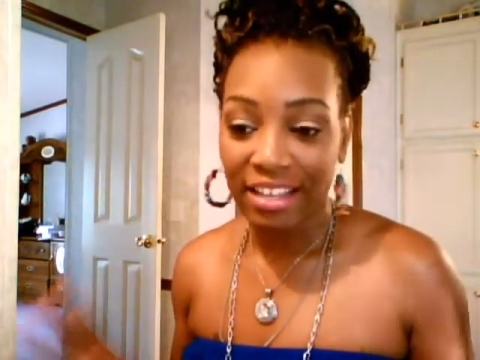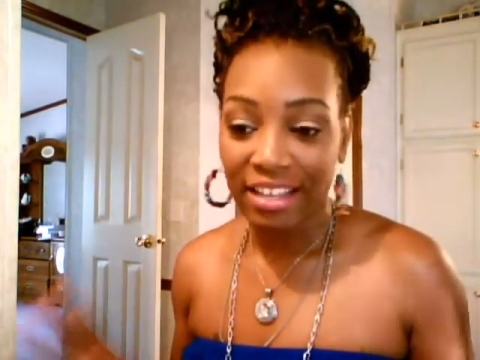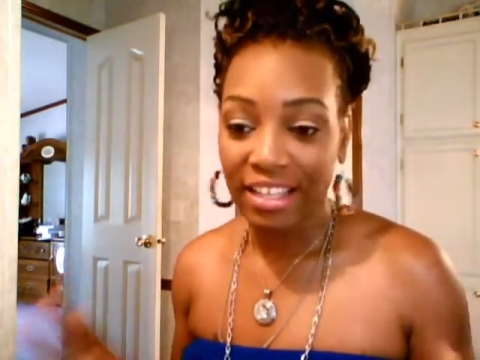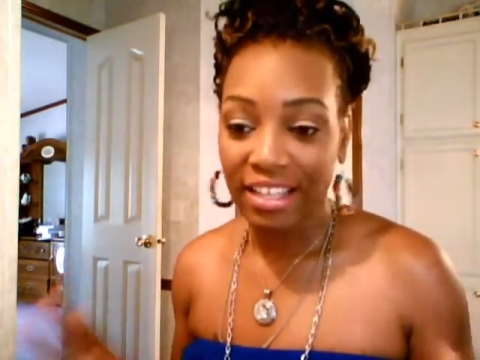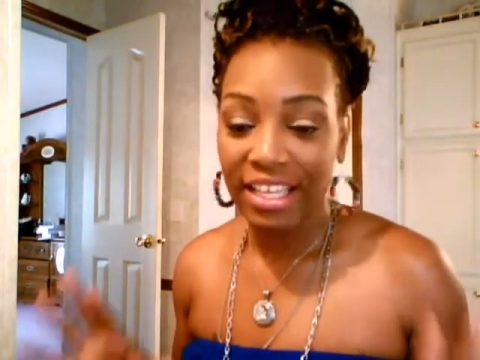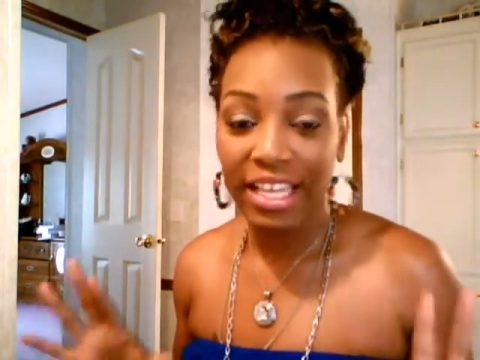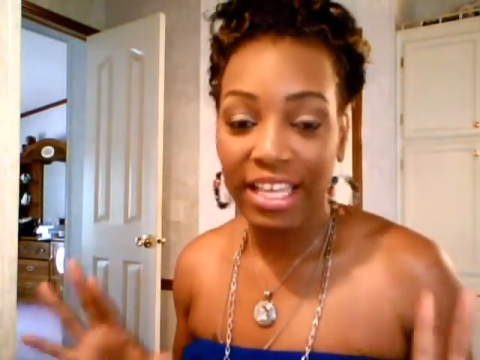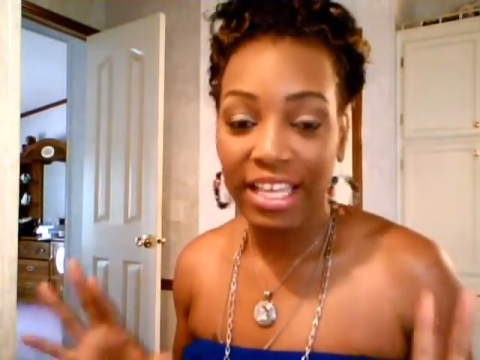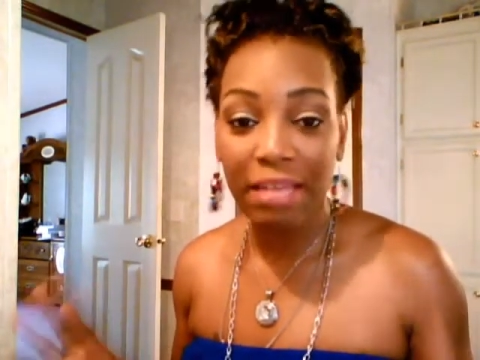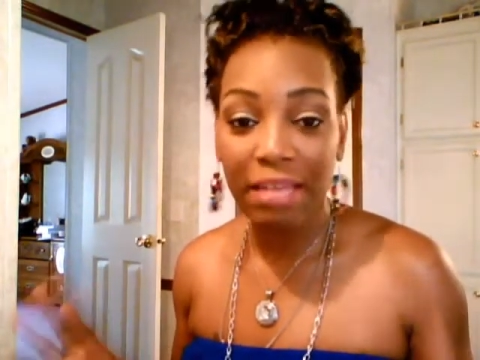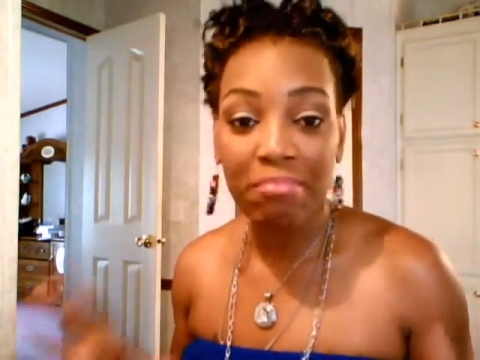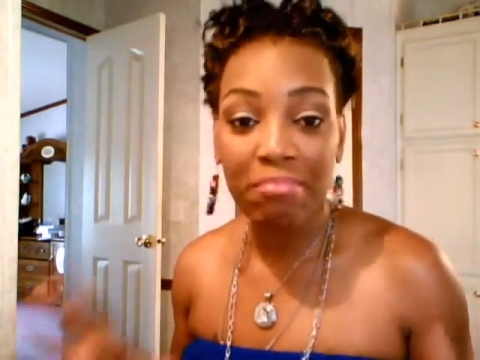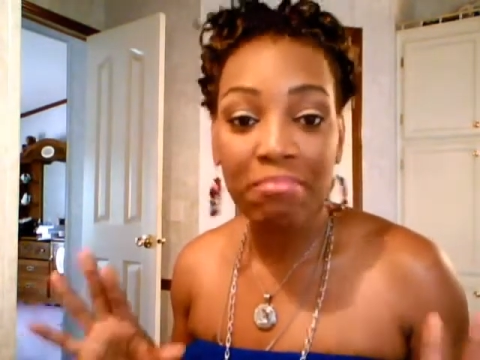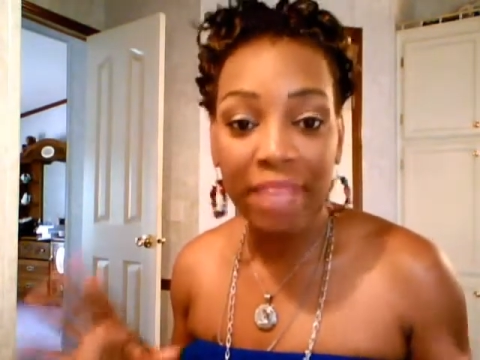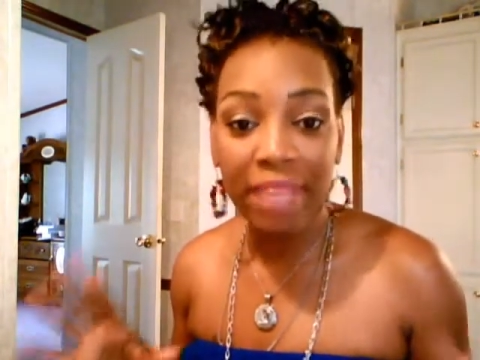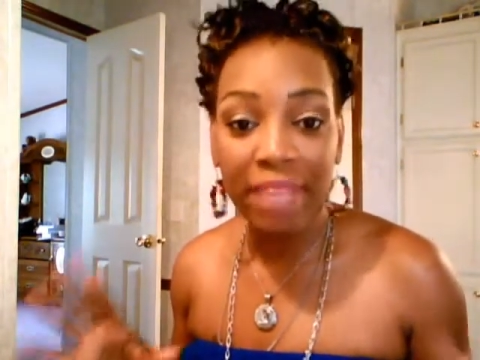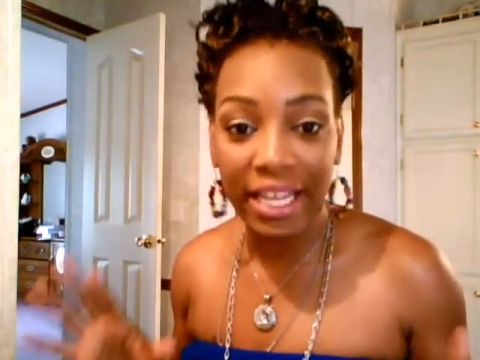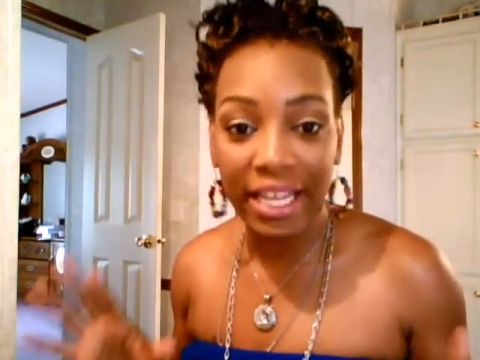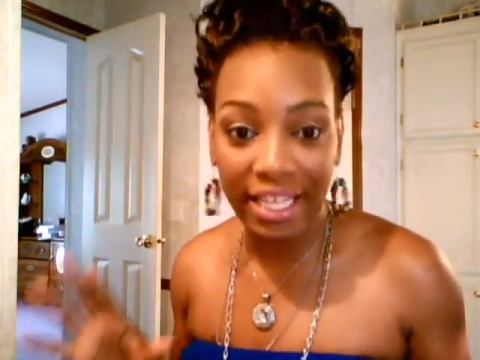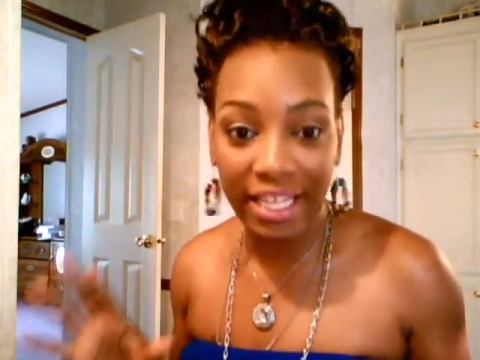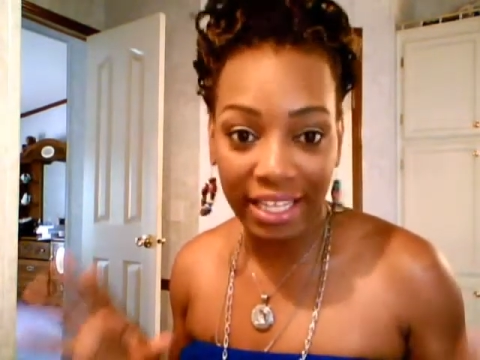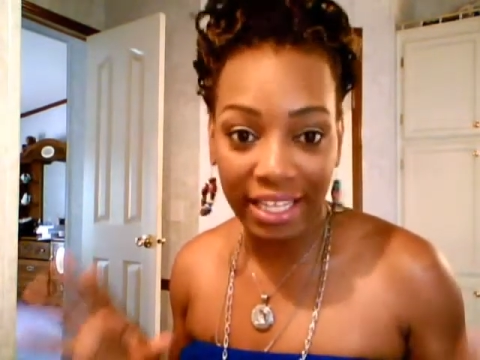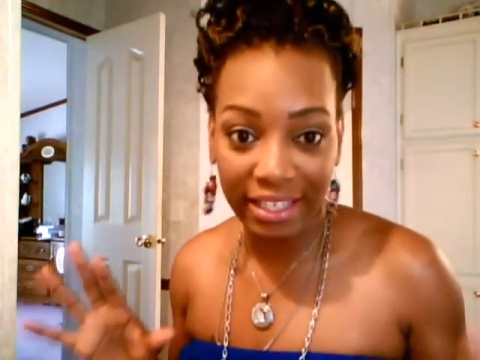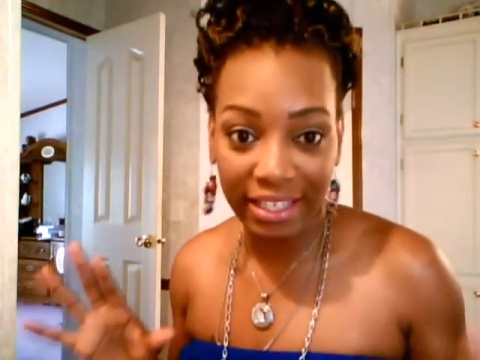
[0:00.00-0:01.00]

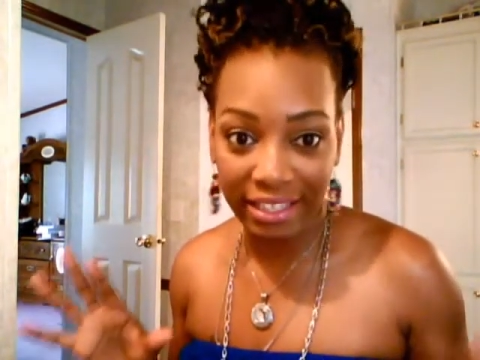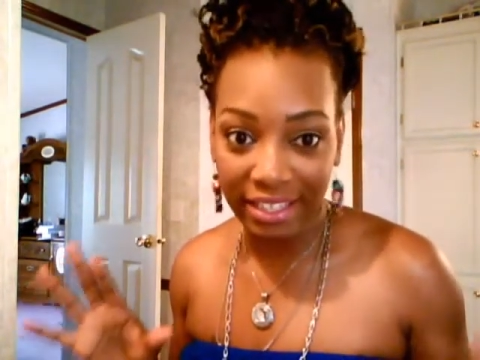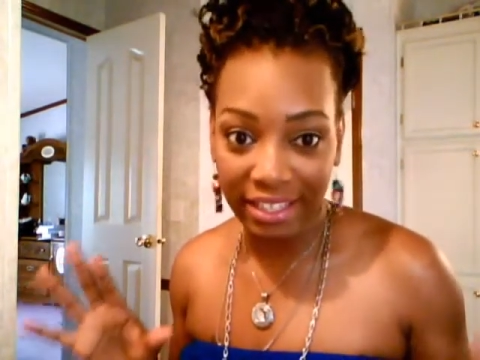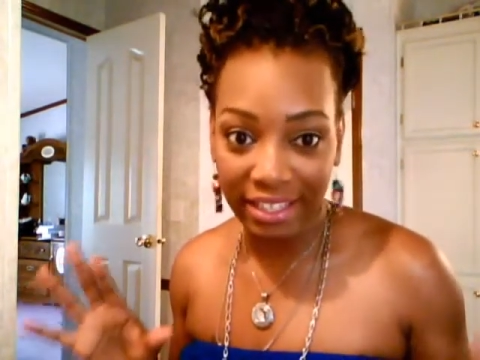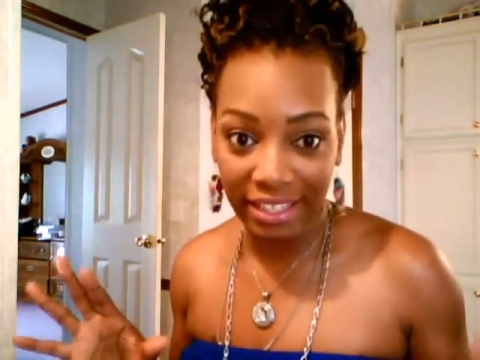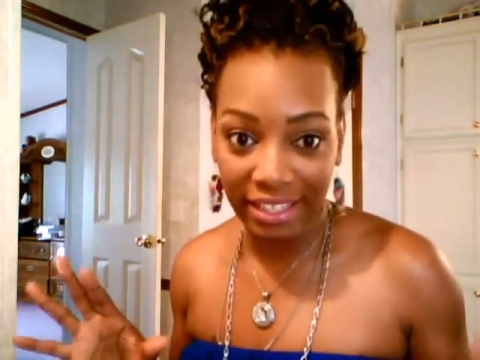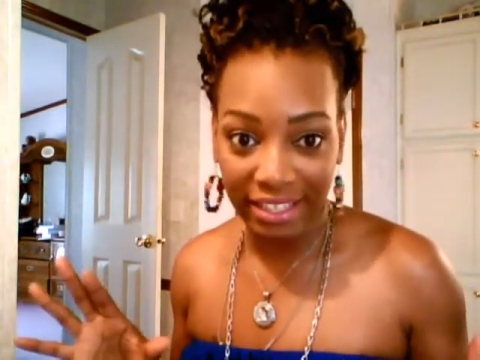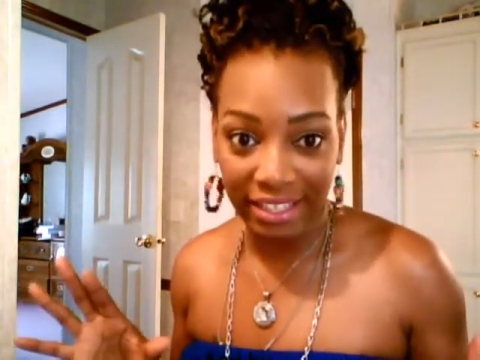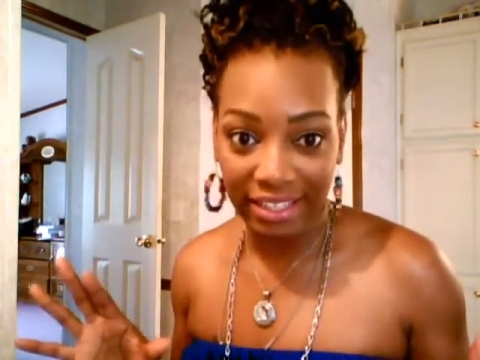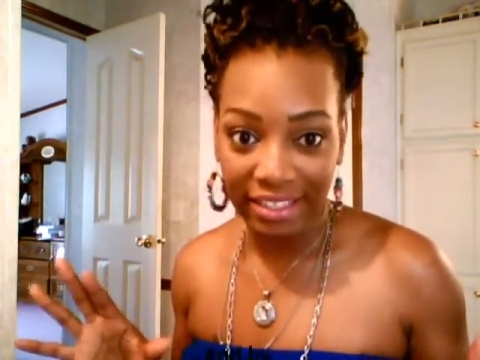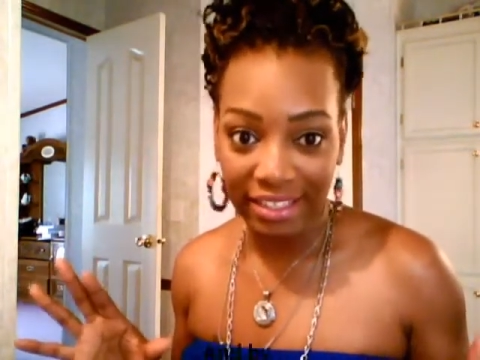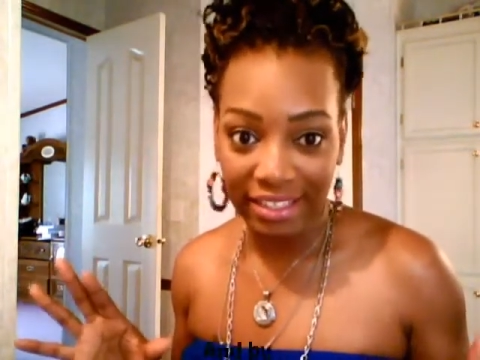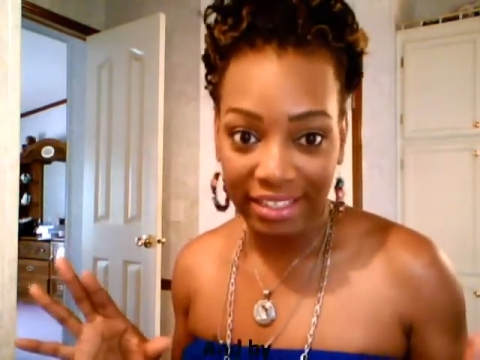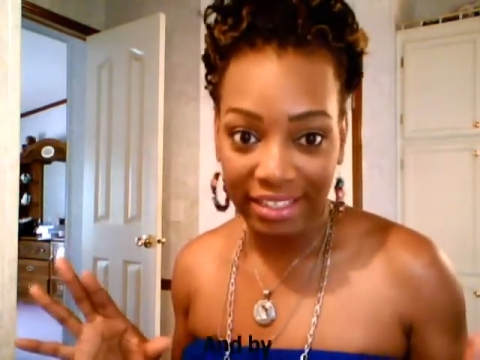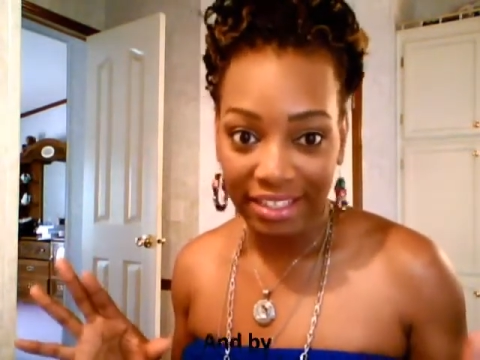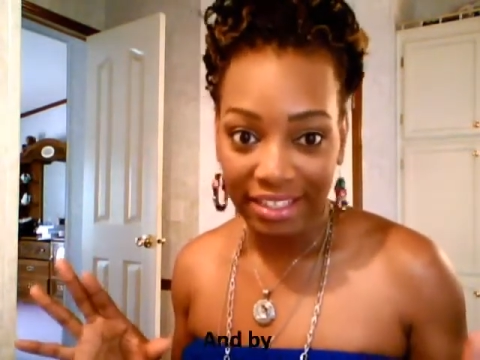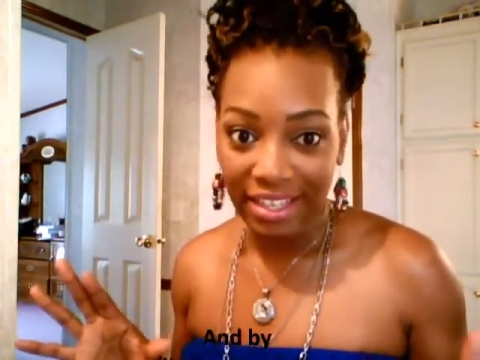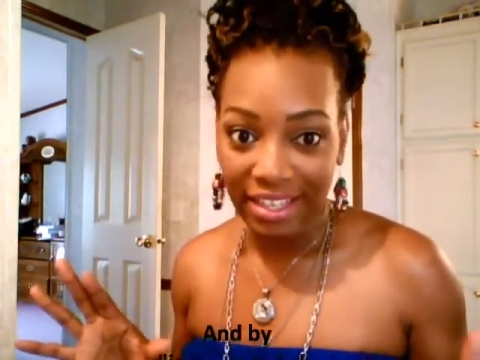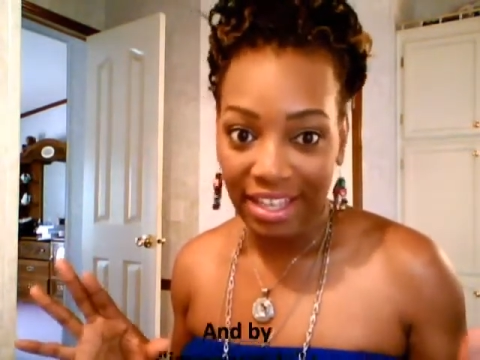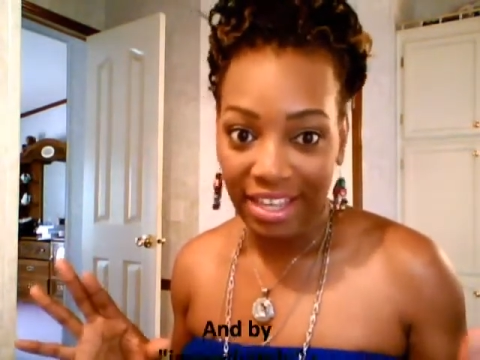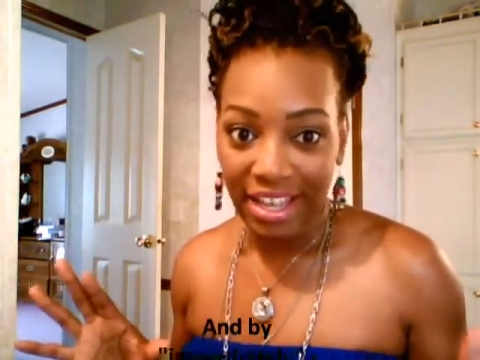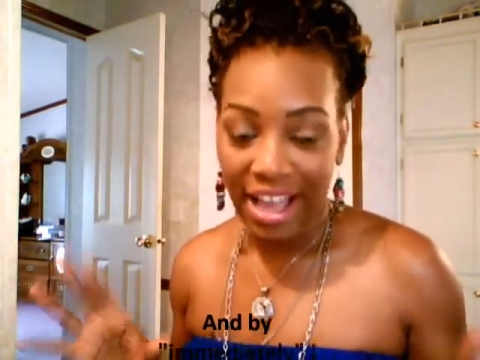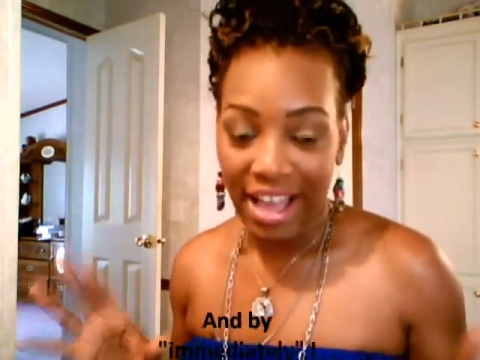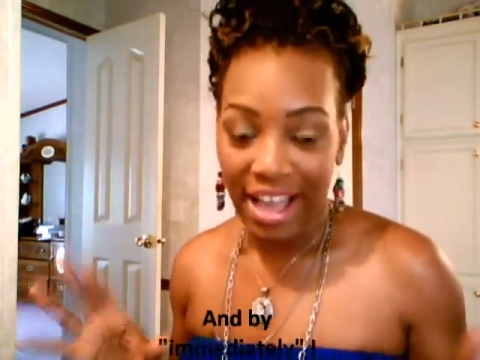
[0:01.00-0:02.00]
Immediately,
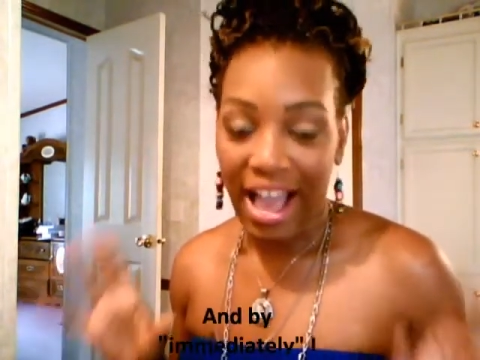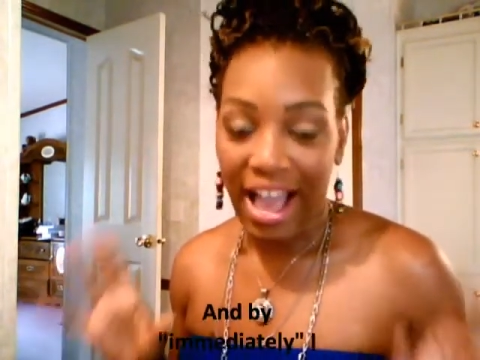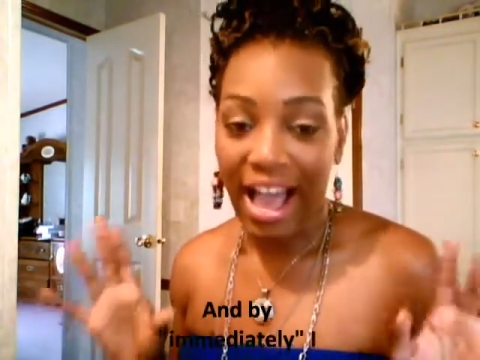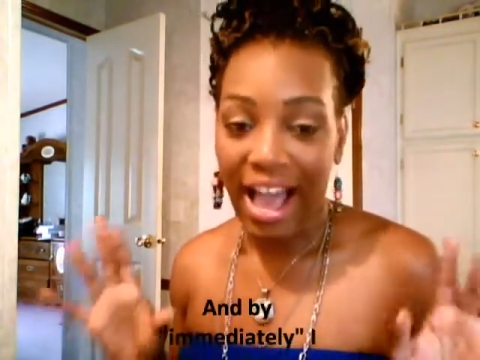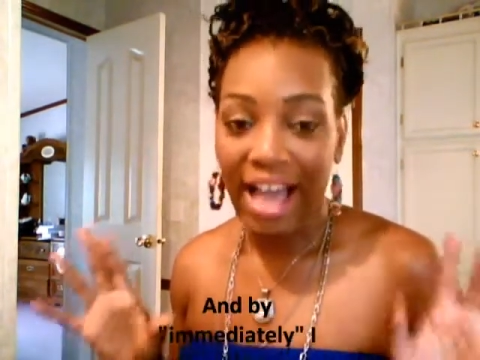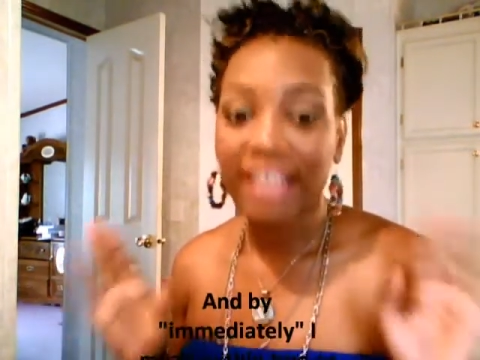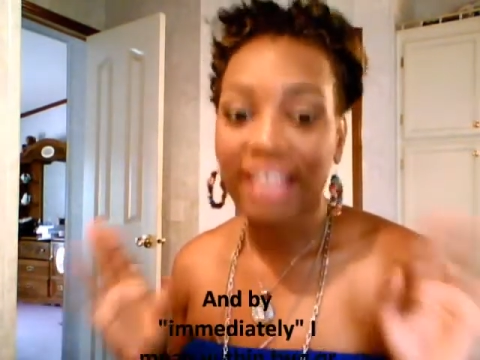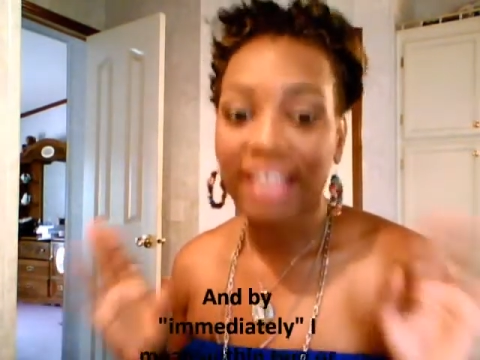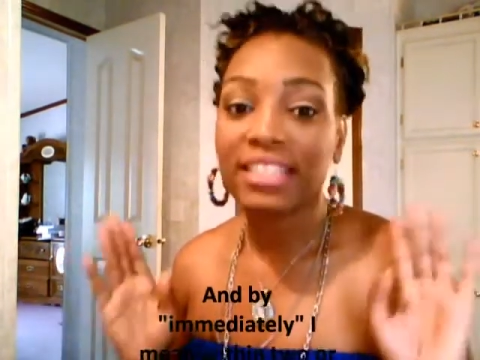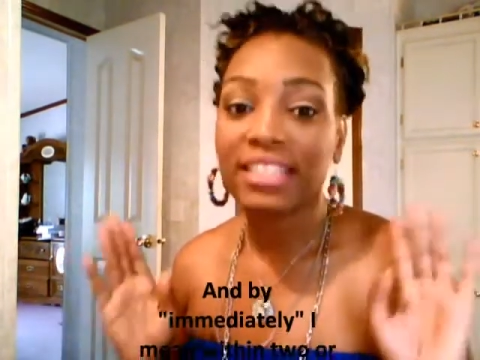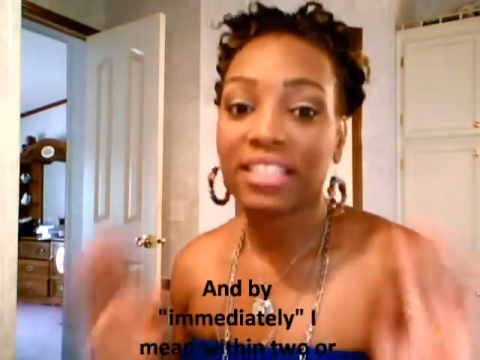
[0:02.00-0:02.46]
I